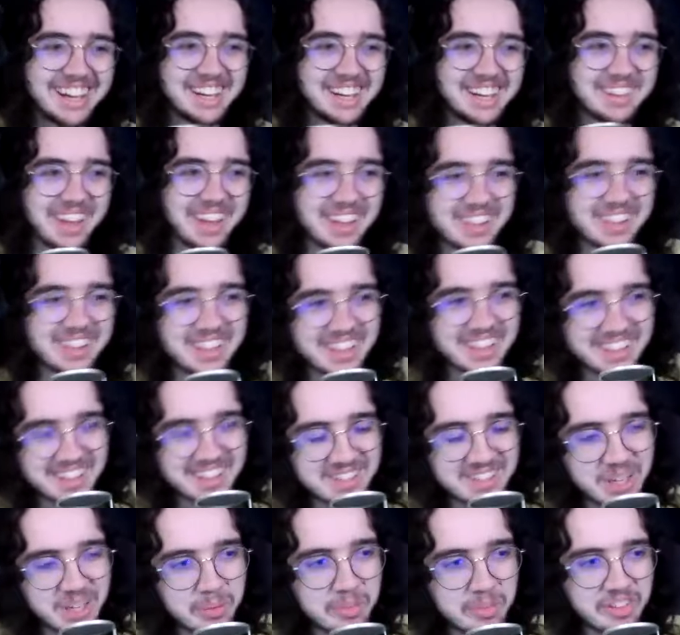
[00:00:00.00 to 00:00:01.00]
that
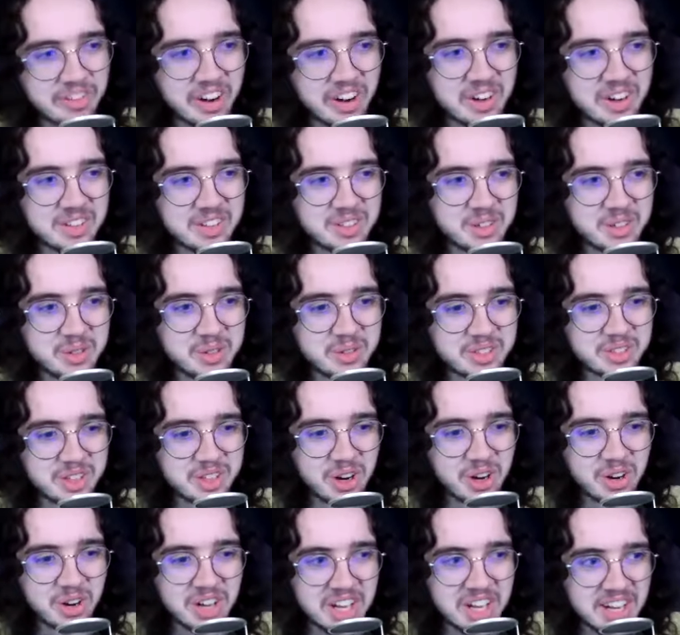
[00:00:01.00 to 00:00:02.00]
that's coming very soon.
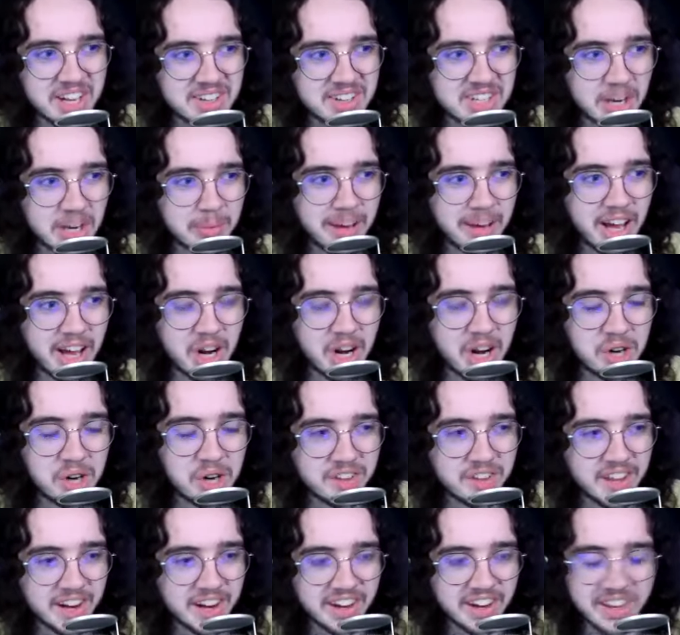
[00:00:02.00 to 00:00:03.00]
So check me out
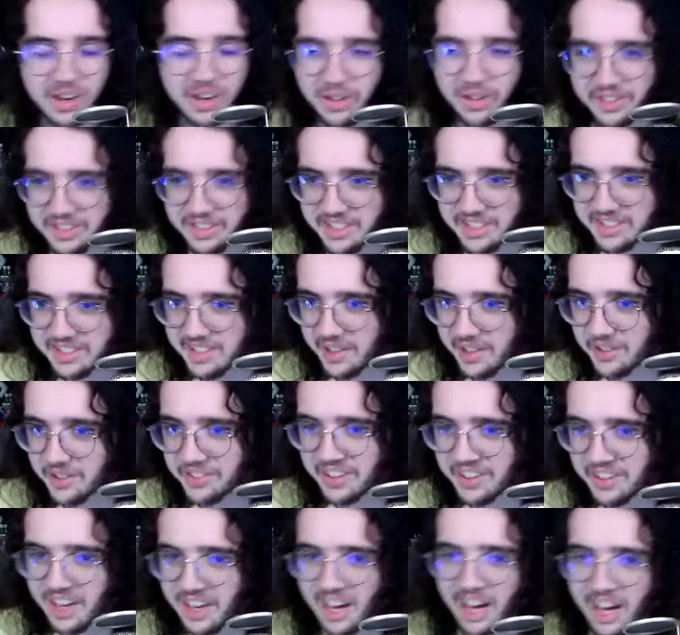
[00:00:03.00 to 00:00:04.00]
over there, get all the
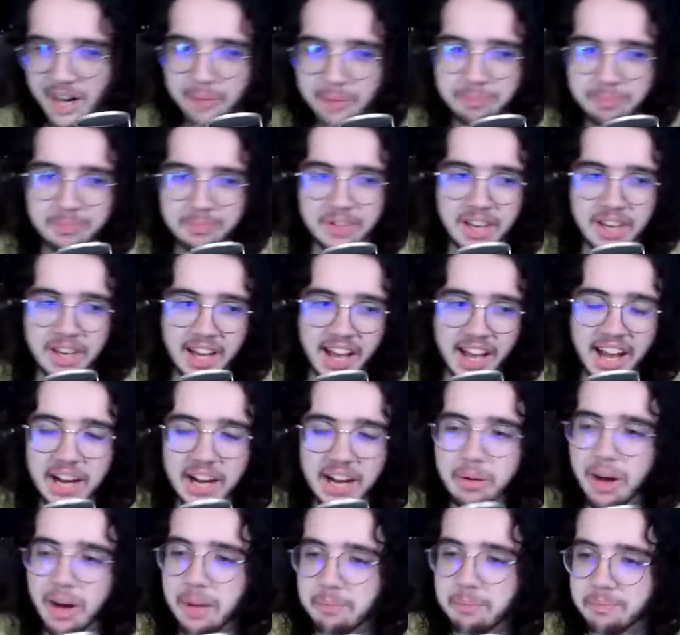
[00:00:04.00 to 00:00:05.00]
details. Um,
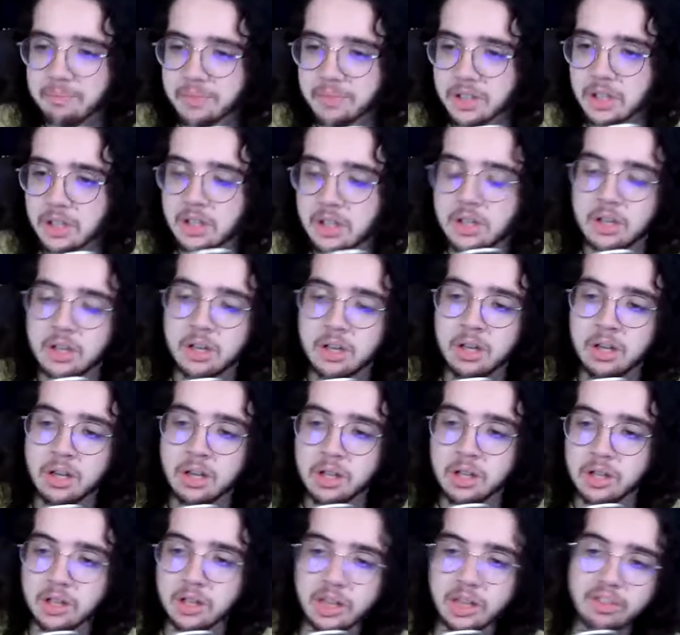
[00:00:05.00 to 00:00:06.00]
anyway,
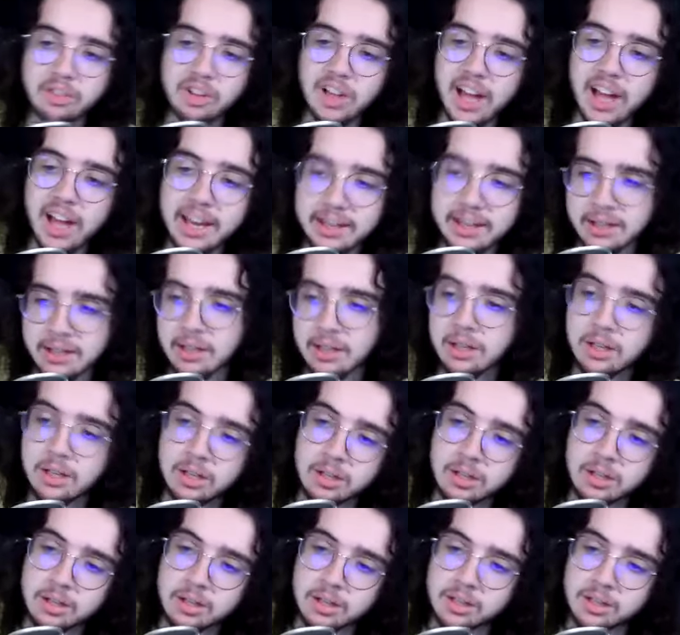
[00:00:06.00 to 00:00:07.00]
leave a like,
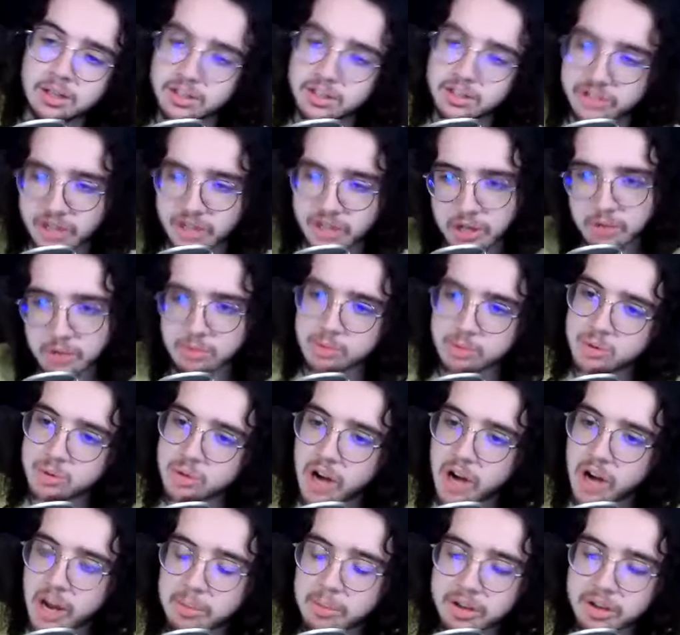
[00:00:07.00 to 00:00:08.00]
consider
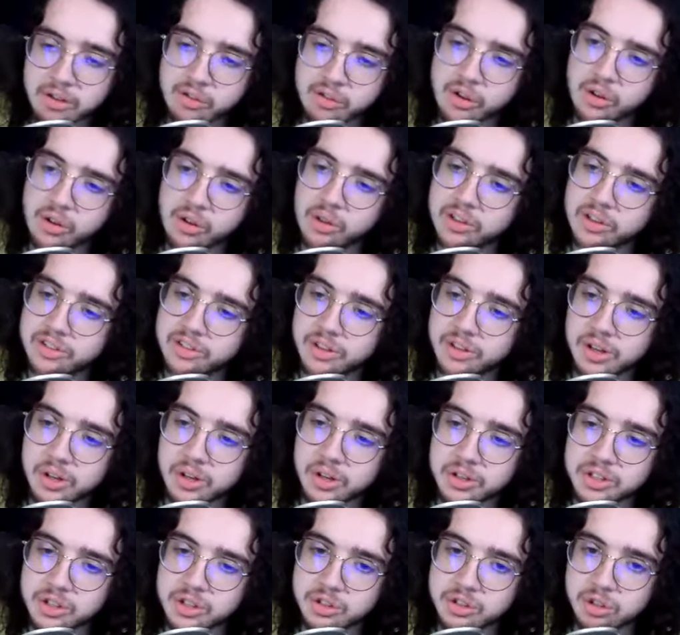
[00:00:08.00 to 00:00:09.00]
subscribing if you're listening
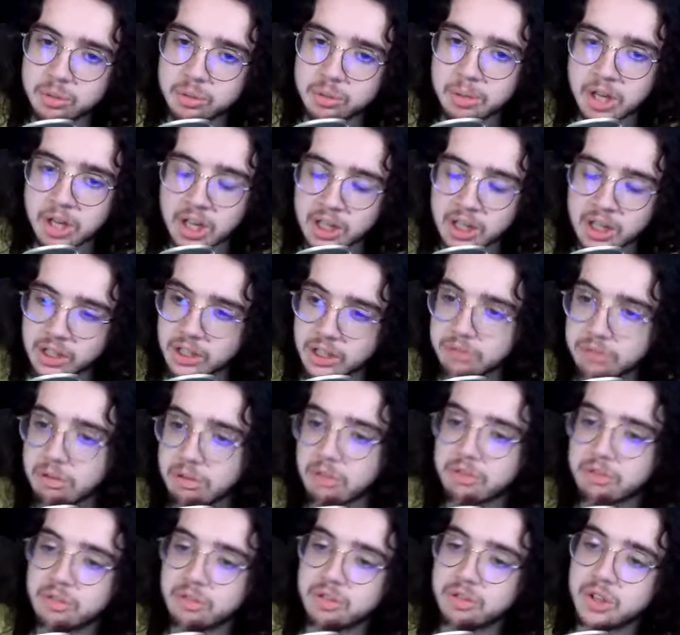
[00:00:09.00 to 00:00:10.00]
on YouTube, leave a
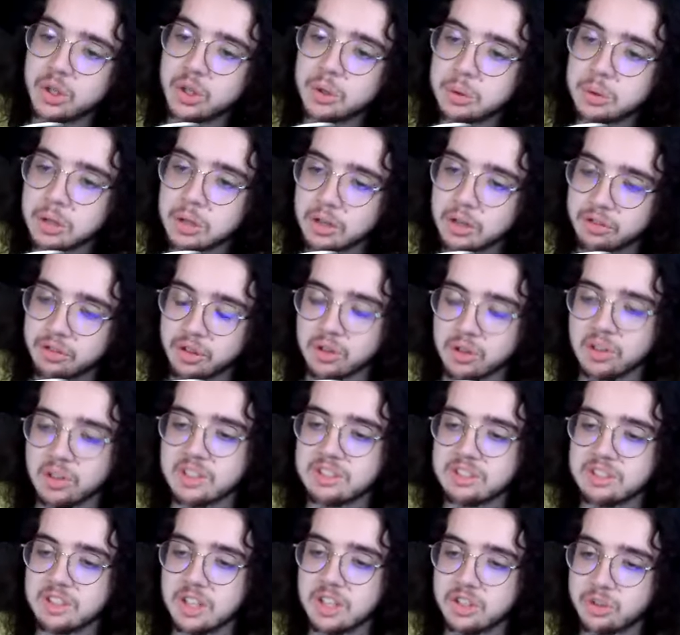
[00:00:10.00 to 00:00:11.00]
review if you're
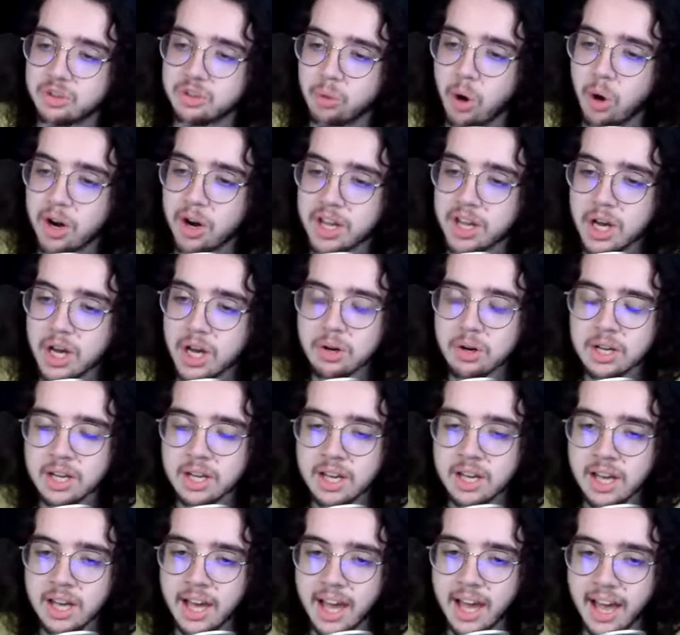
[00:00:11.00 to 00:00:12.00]
listening to audio,
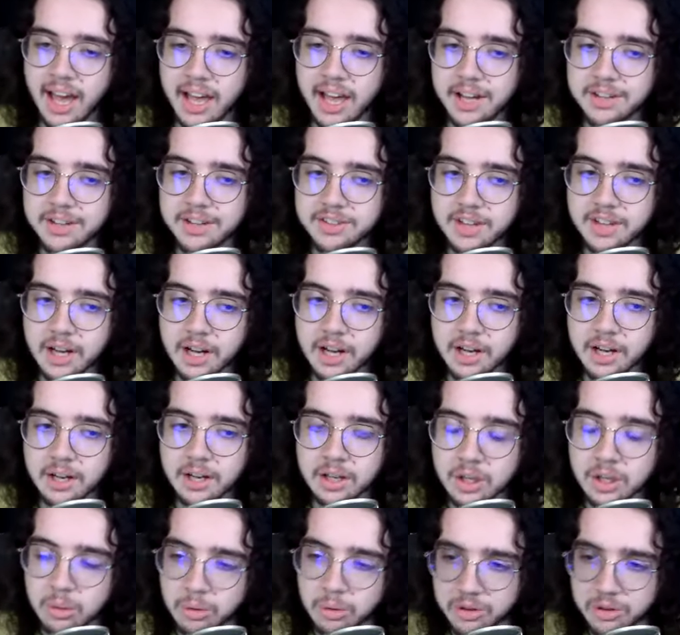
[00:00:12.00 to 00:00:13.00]
and uh,
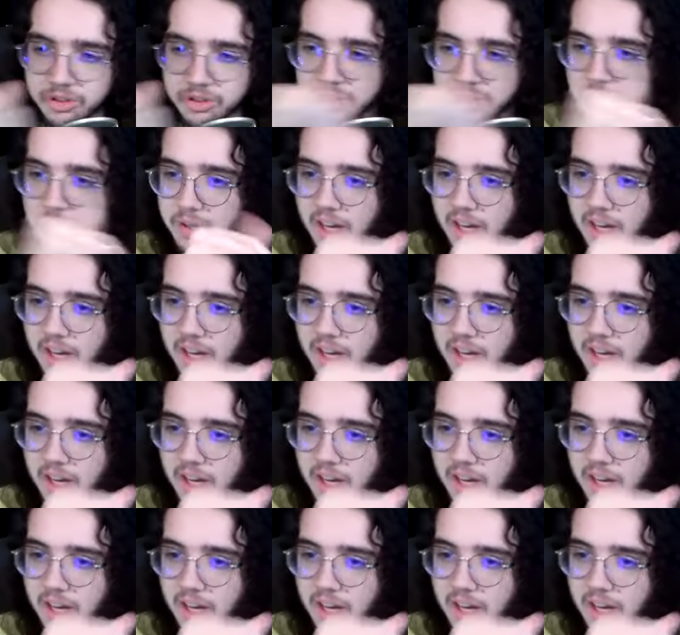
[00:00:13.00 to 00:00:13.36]
we'll see you